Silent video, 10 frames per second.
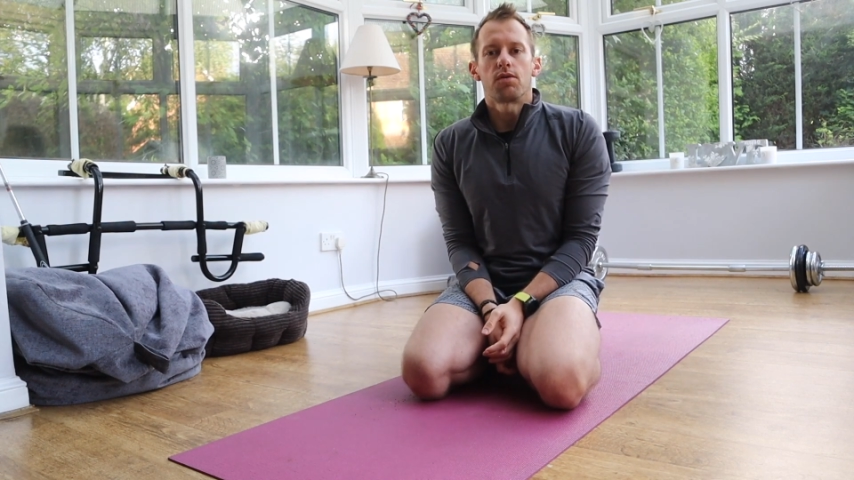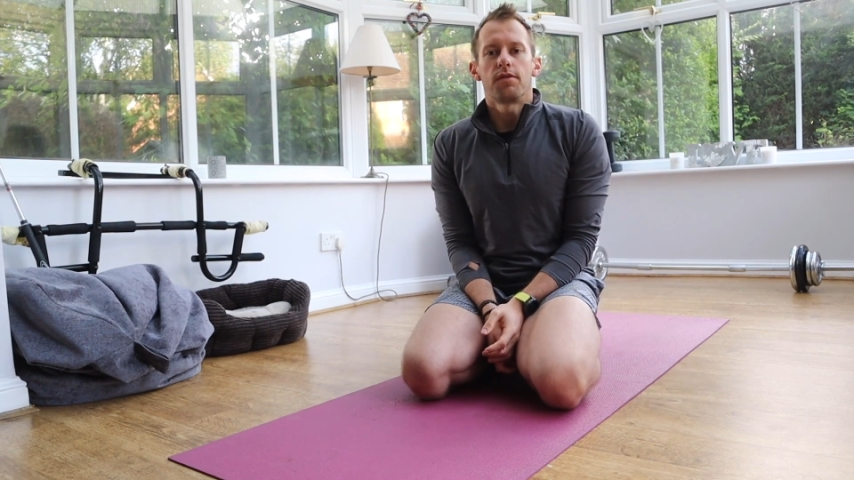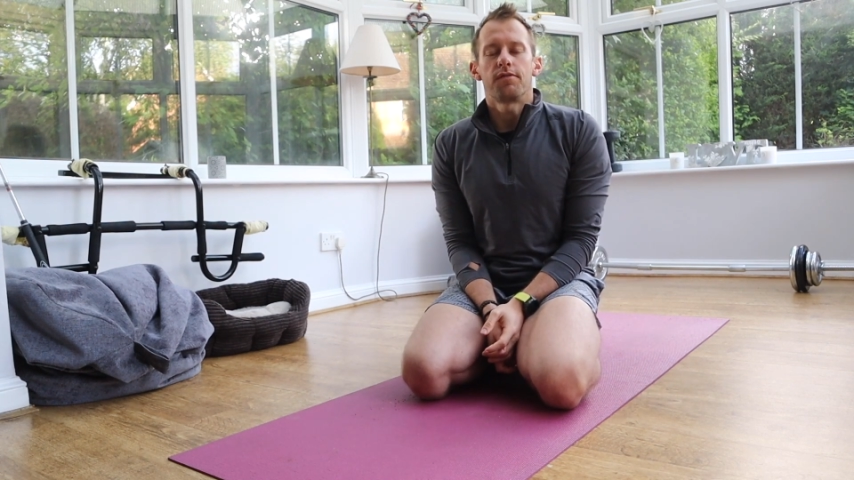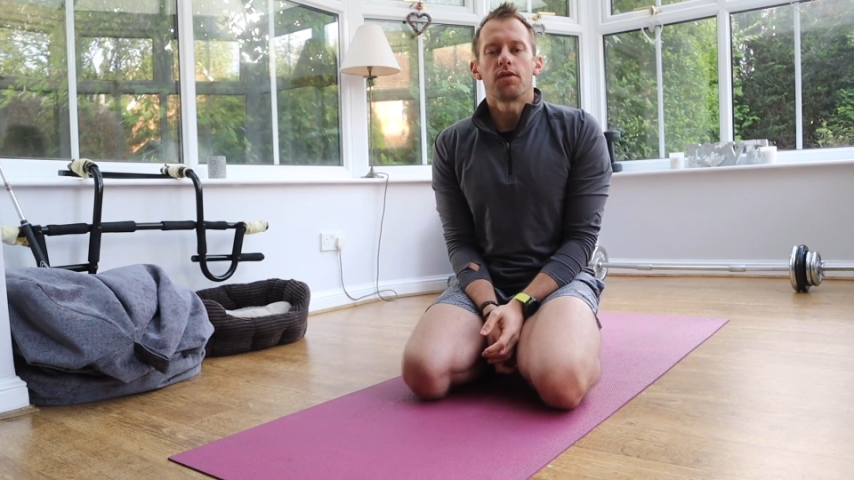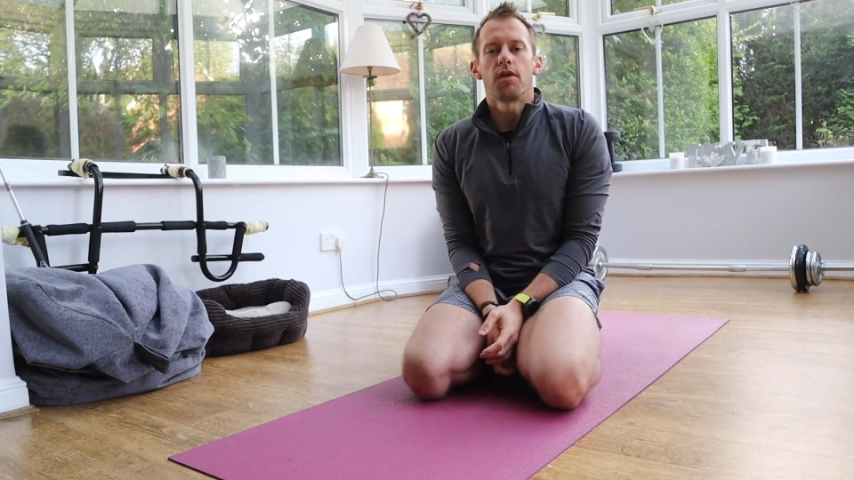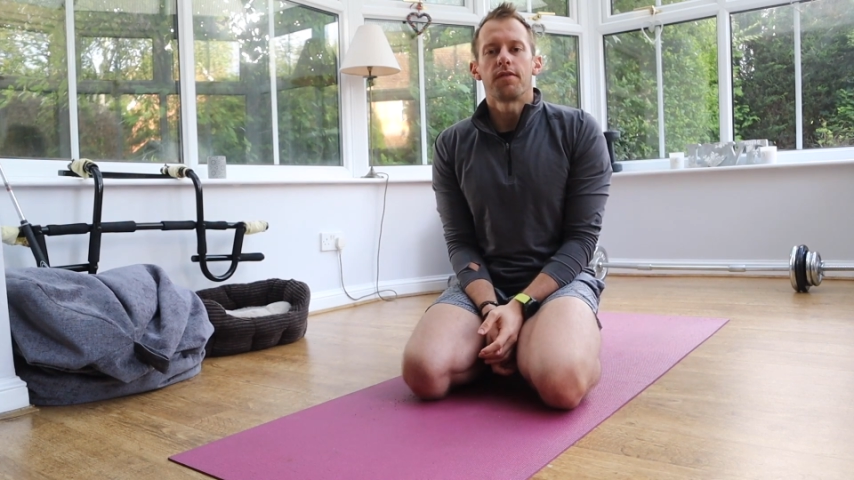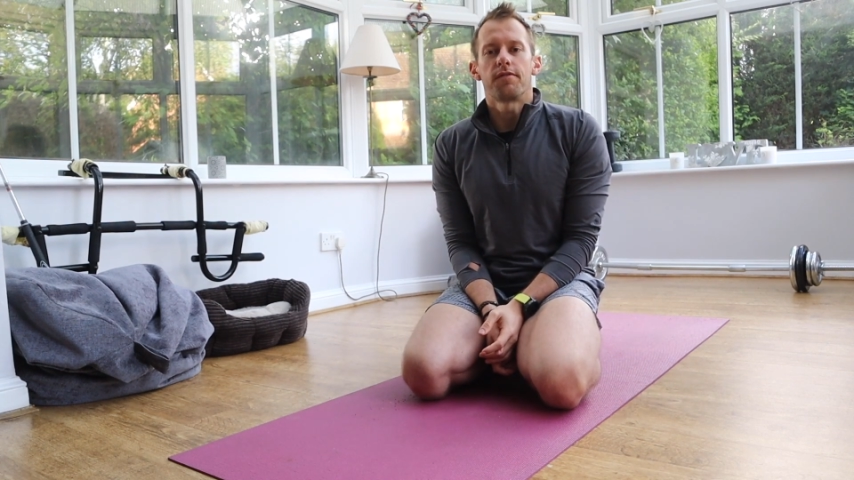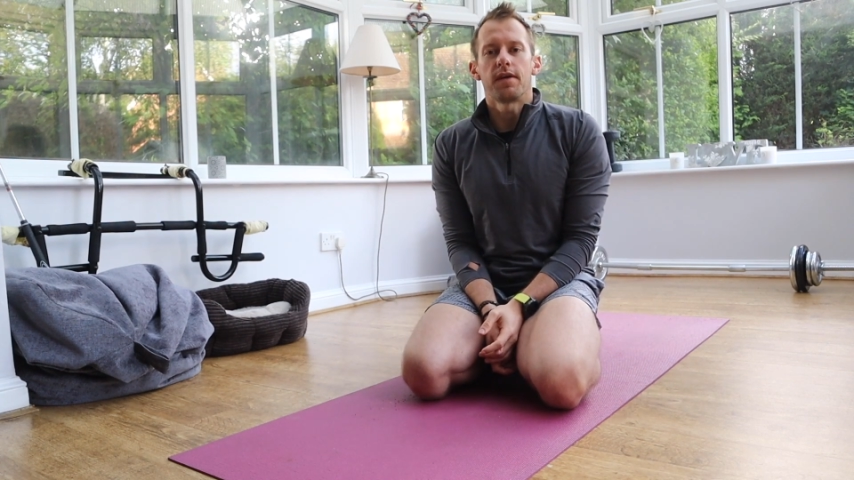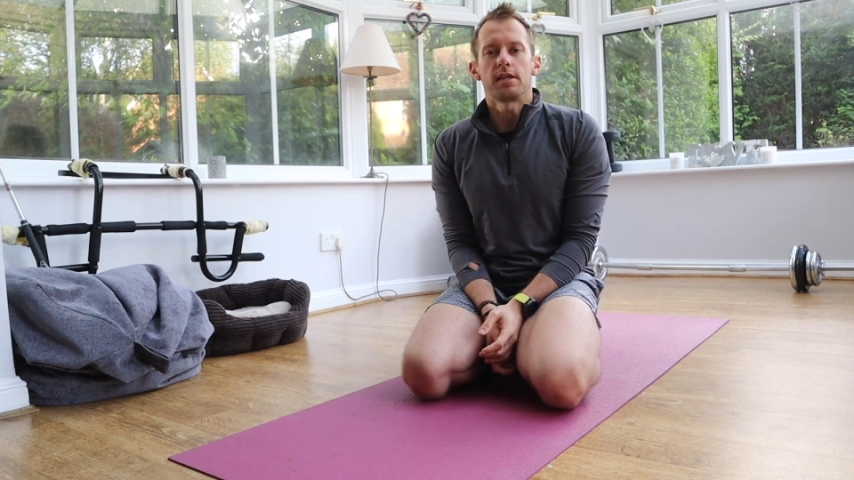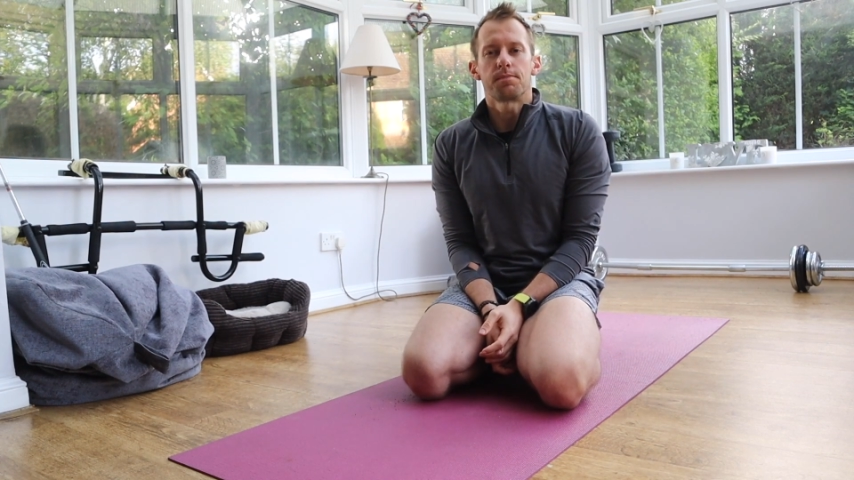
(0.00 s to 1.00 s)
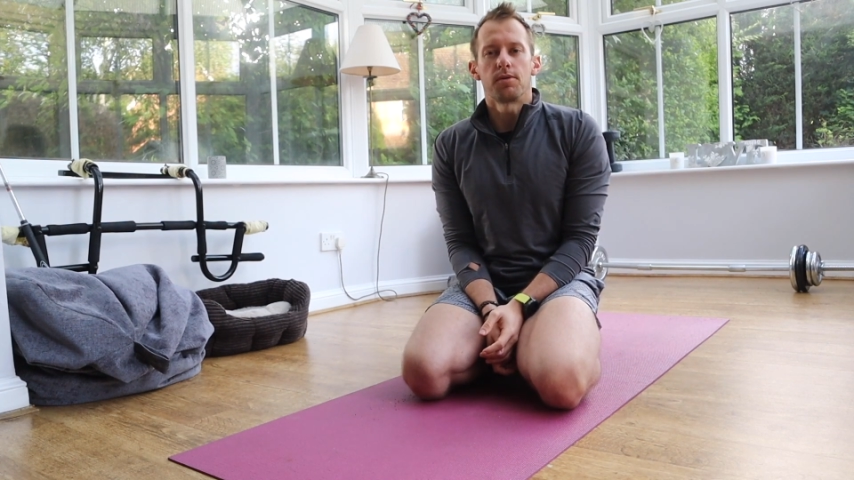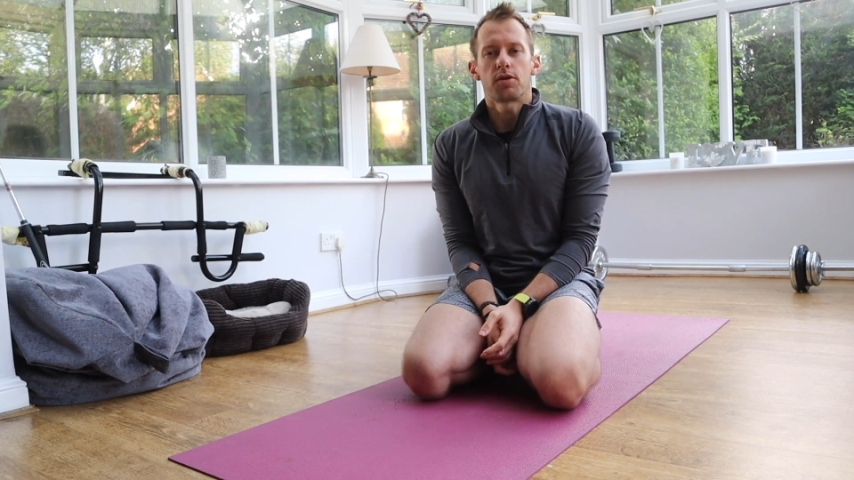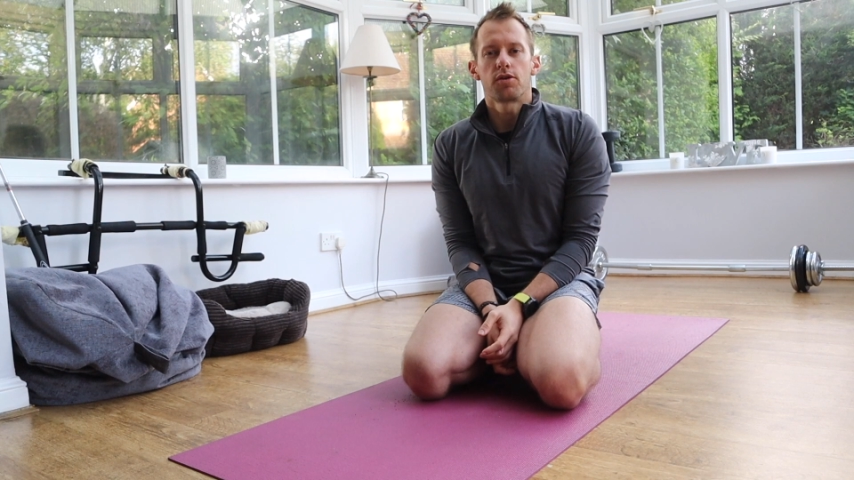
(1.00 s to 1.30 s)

or if you're on the Facebook